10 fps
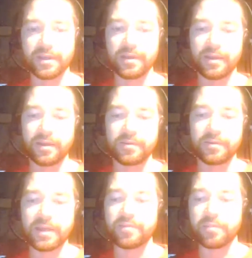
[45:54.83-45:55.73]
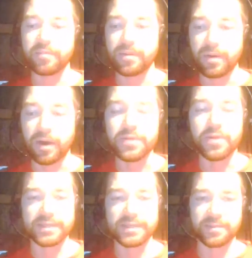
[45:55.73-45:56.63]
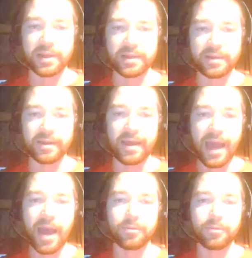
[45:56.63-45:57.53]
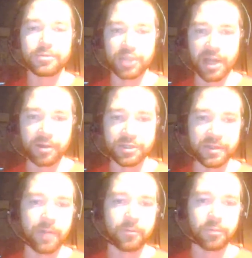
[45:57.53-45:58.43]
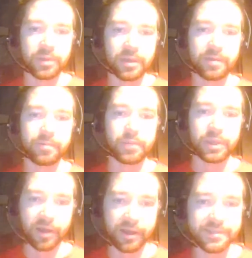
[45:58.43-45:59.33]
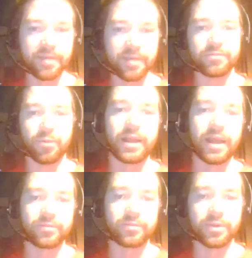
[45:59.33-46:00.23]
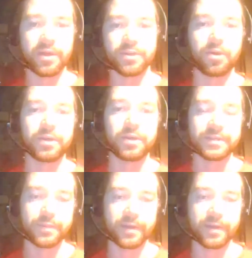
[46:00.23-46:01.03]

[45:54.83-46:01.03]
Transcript: they've underestimated how challenging that will be because of what everyone else already expects.